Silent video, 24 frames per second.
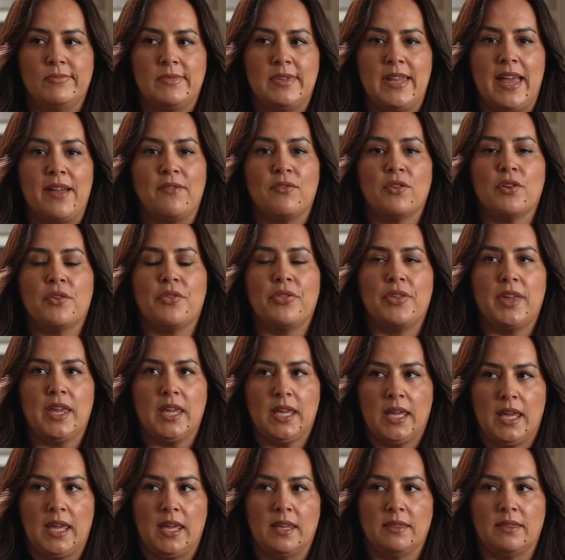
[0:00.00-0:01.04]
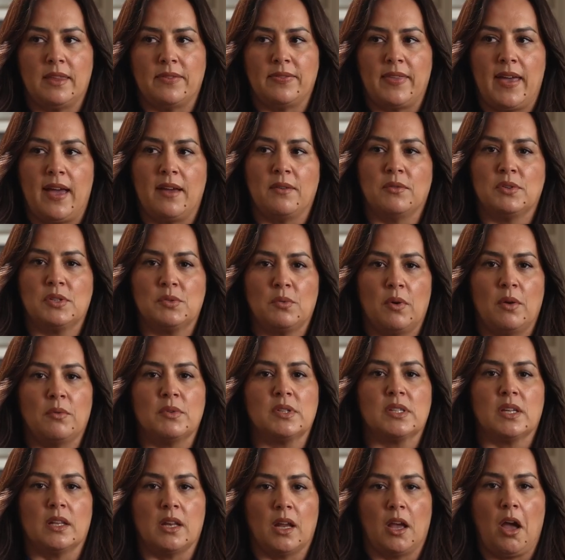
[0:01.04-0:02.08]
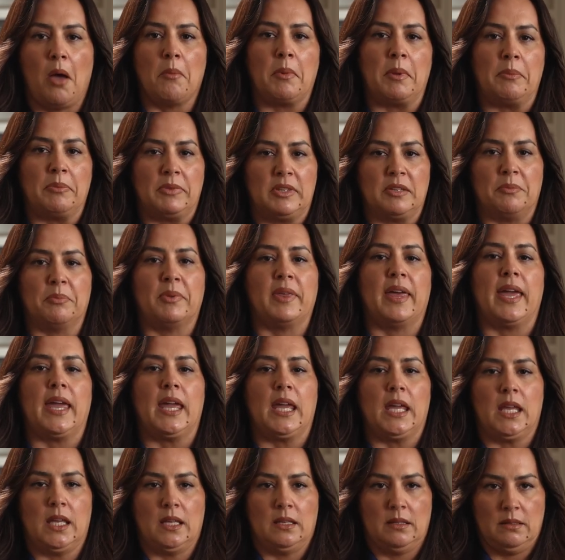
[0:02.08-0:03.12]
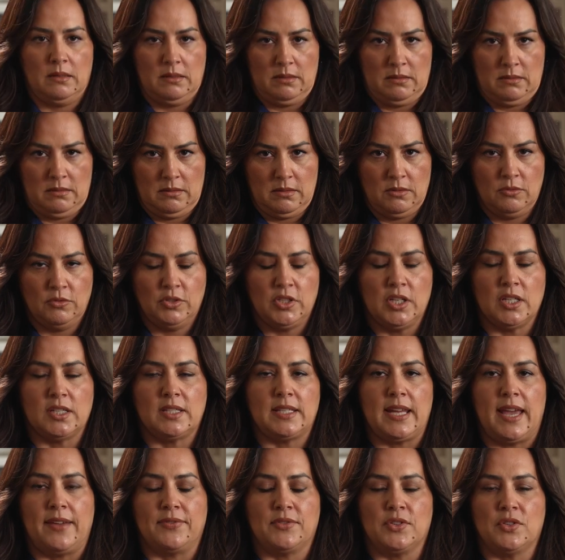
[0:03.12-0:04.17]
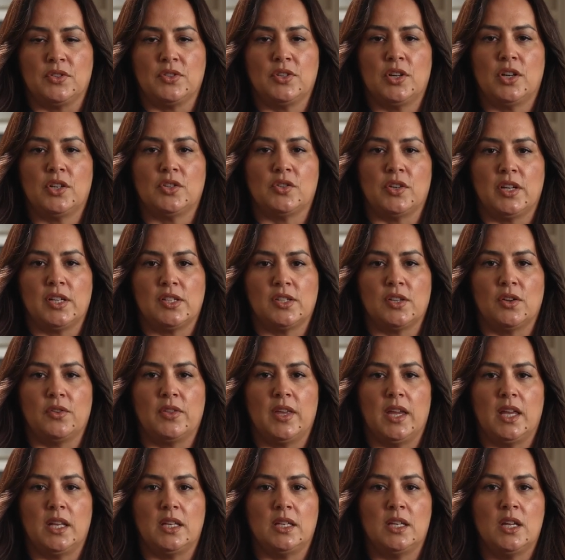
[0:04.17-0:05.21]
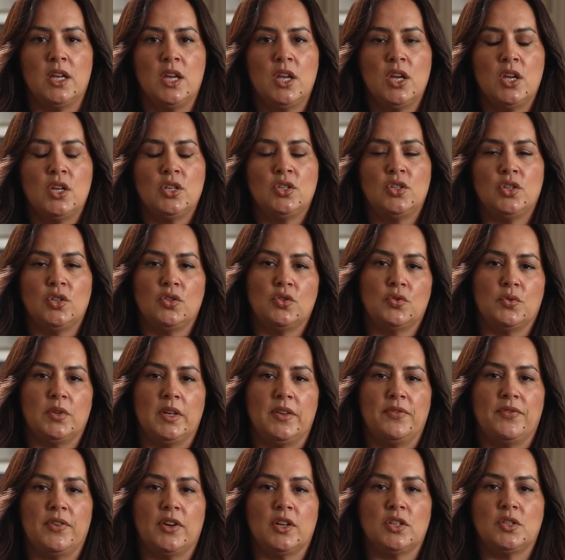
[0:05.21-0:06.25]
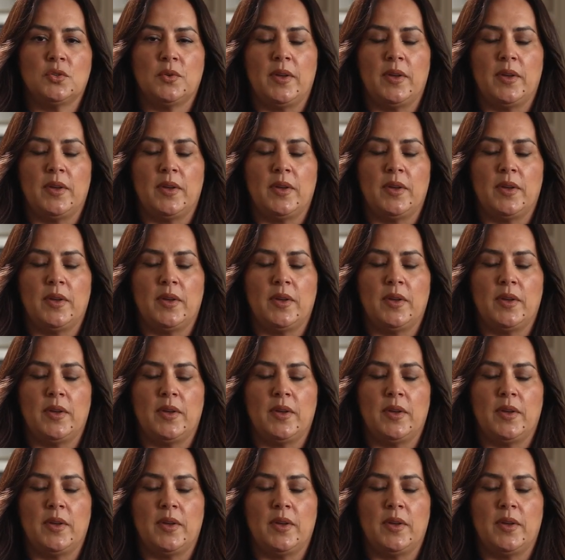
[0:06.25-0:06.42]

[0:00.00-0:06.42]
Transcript: never thinking that that was what was going to come into play just after surgery. So then June 21st,